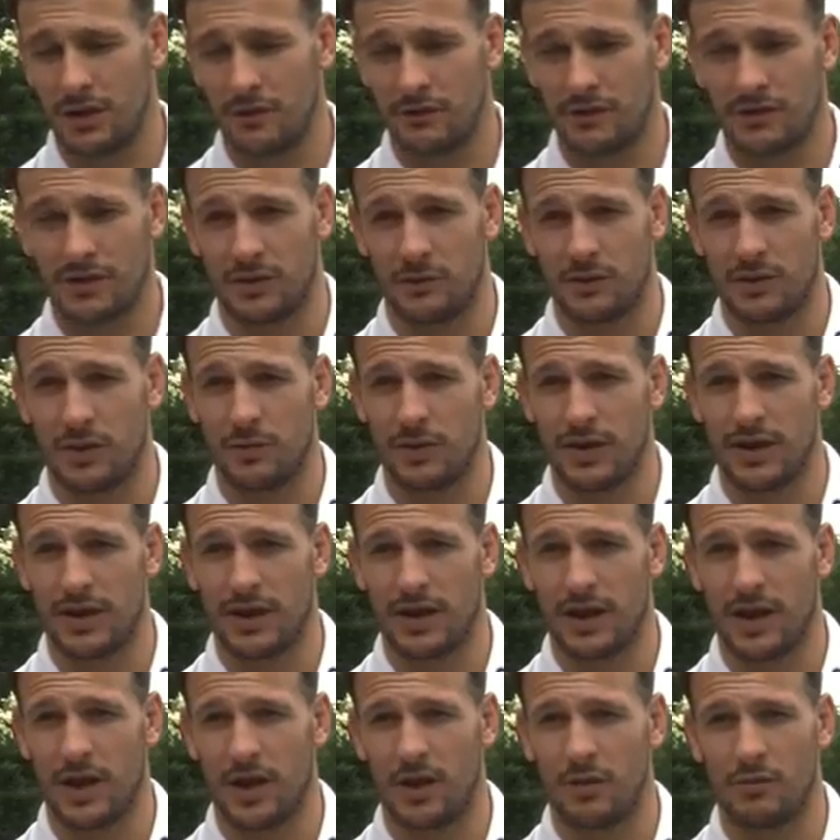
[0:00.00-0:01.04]
Obviously, with it being
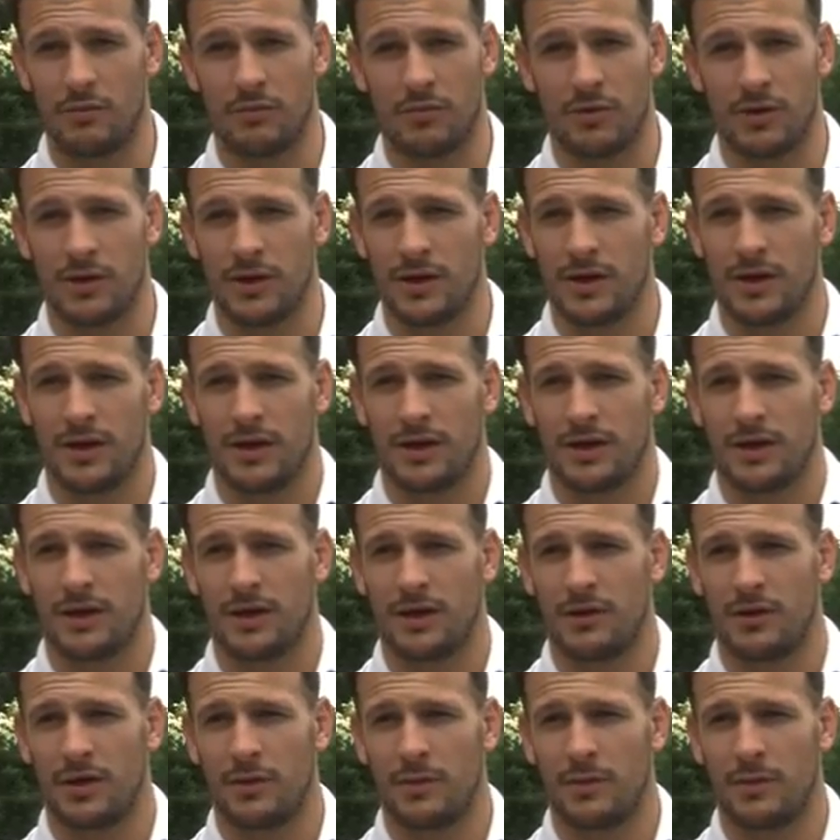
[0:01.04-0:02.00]
at home, you know,